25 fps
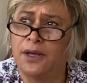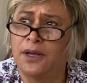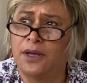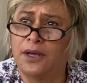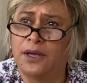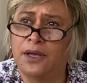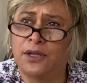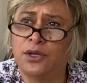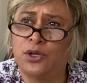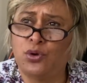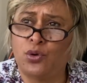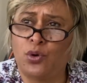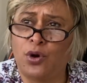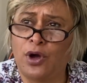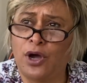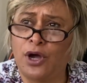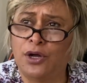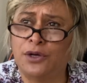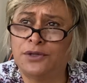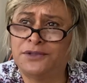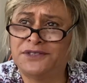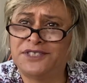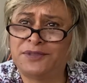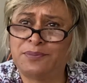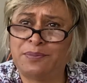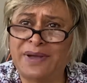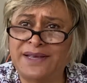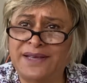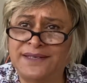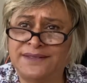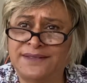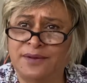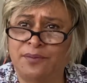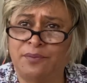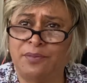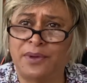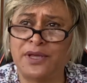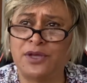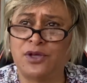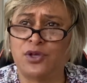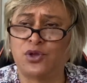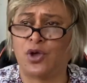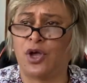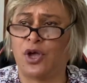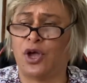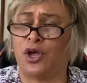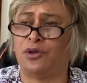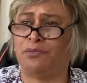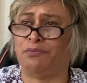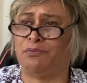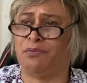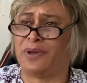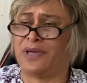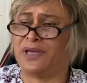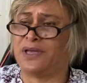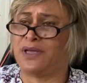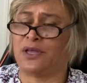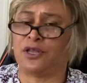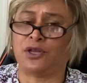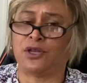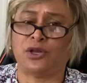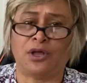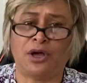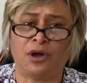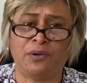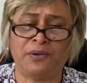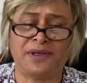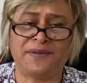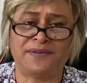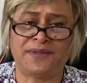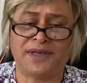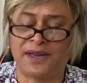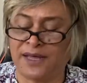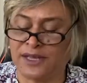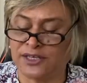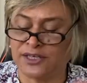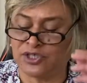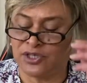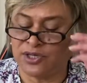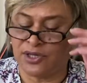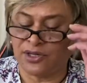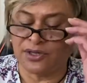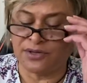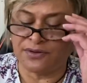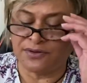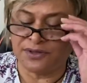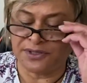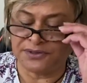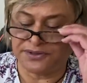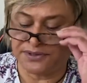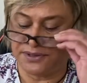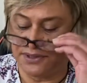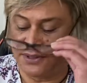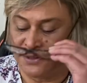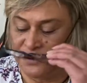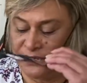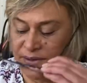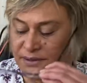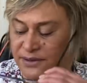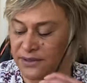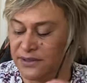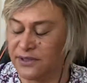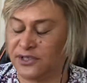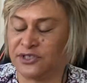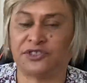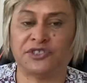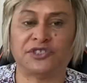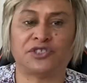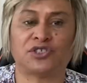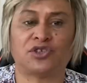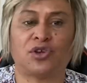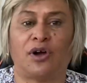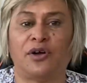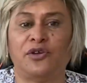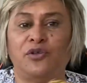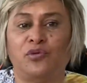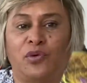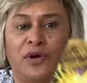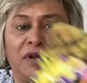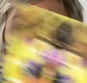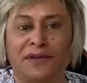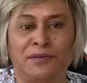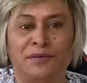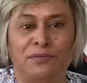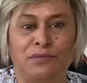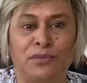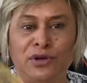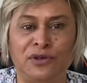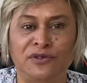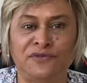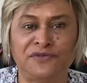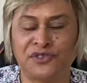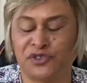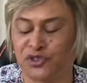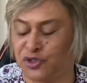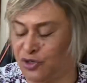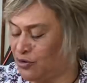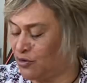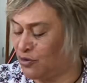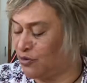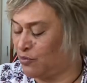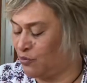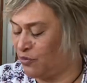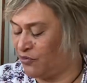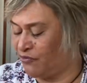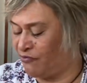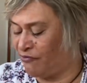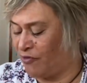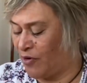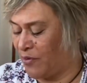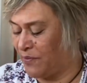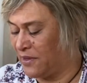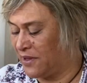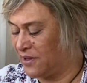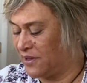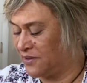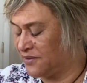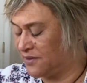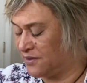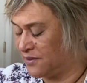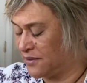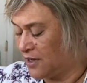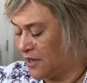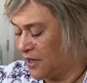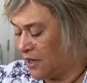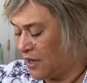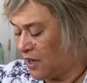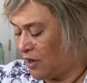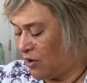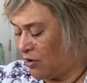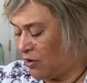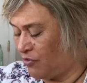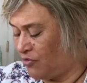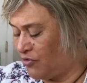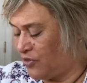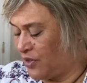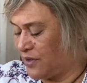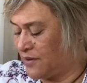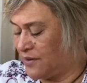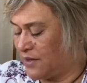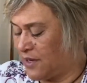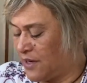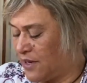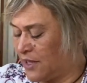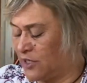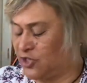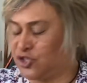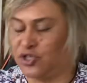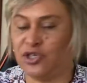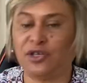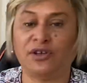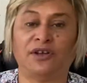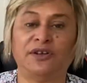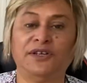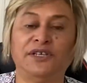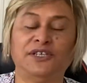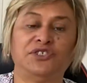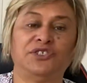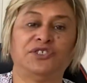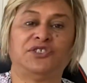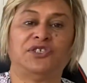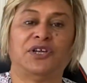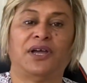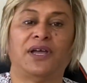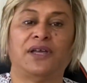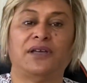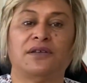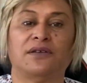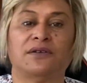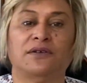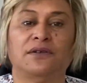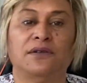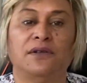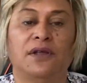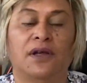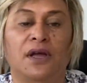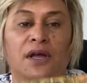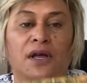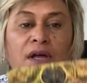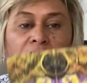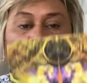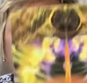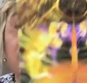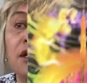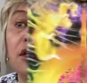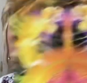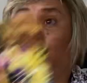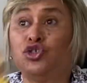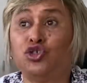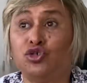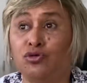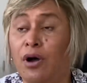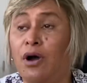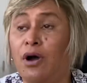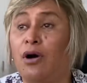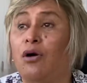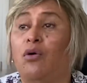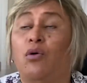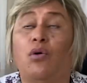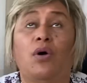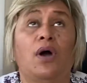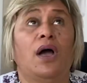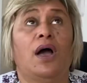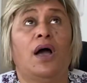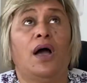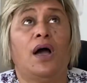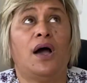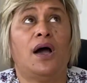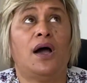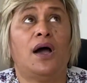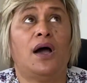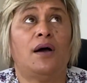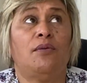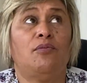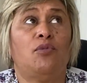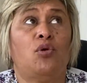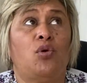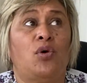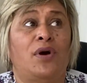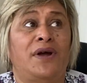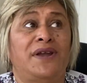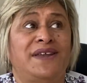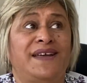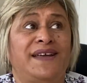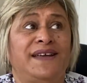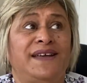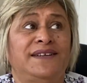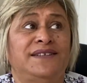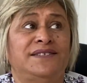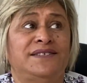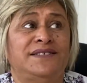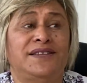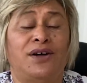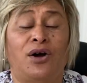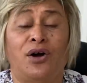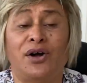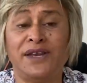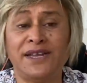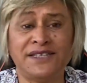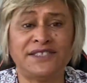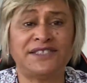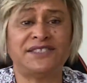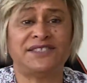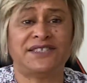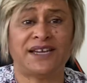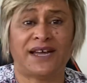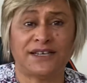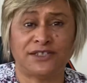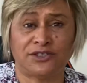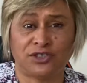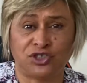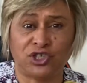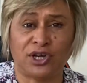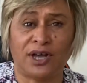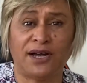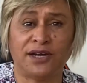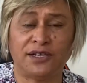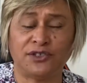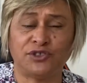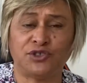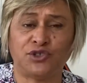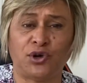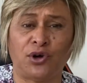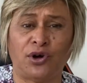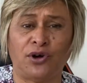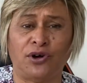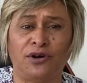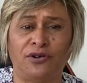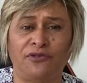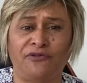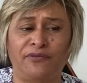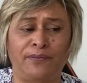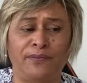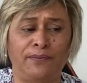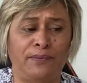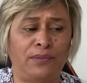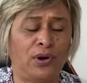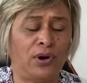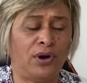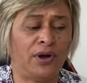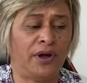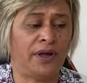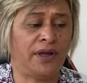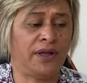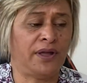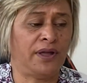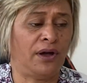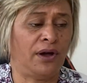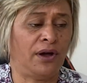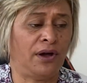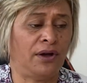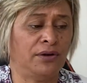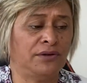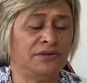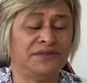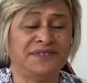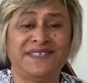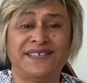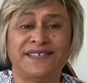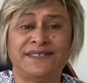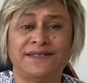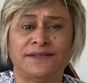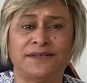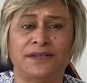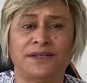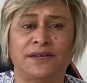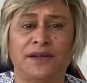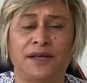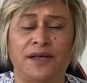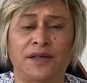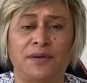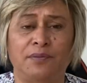in your own space and being in your own being and knowing that actually this is kind of where that moves to from this whole thing, that actually I need to take control, or I need to take charge of my own destiny,